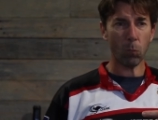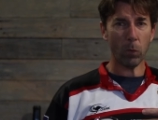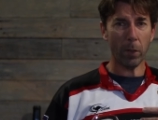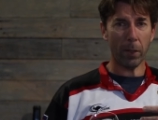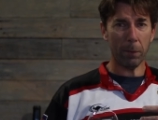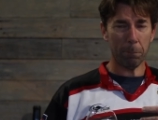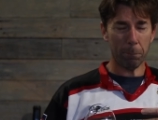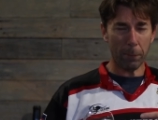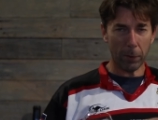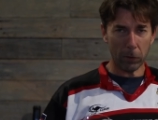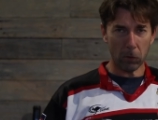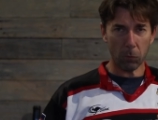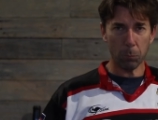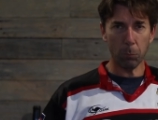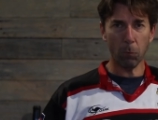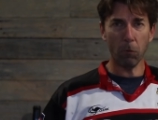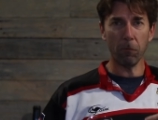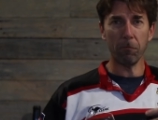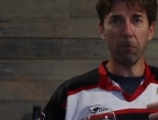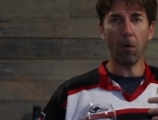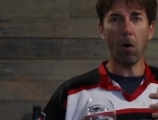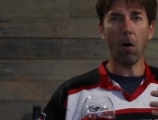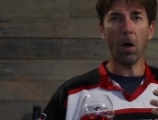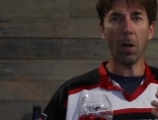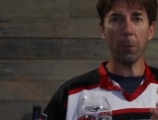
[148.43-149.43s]
and much more
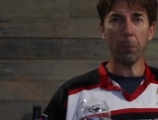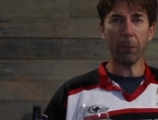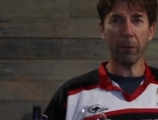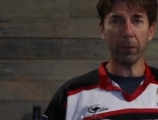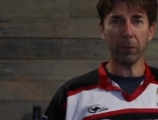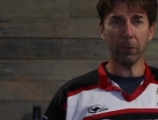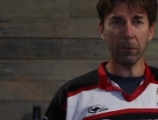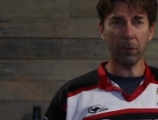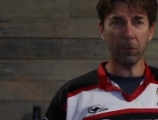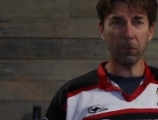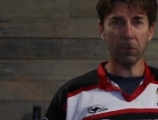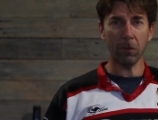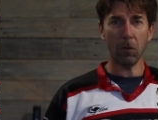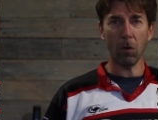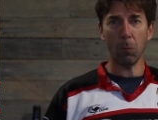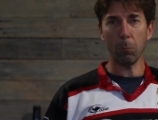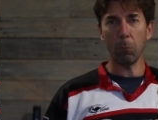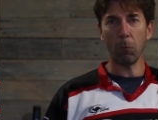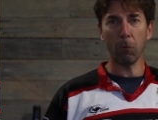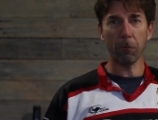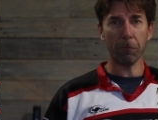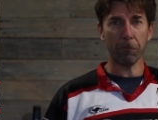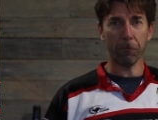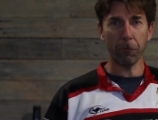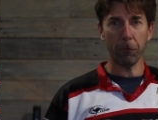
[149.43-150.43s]
vibrant. There's a lot
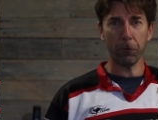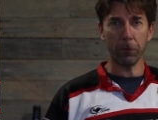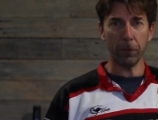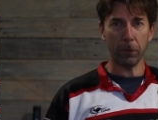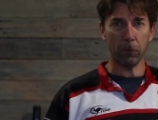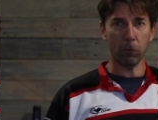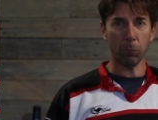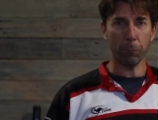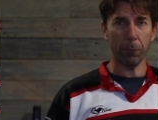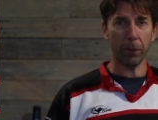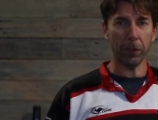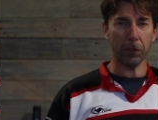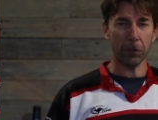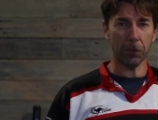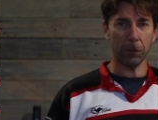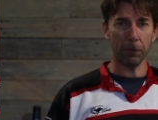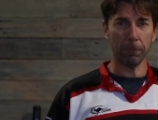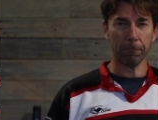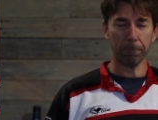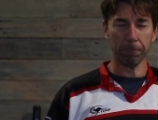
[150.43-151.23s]
more fruit expression.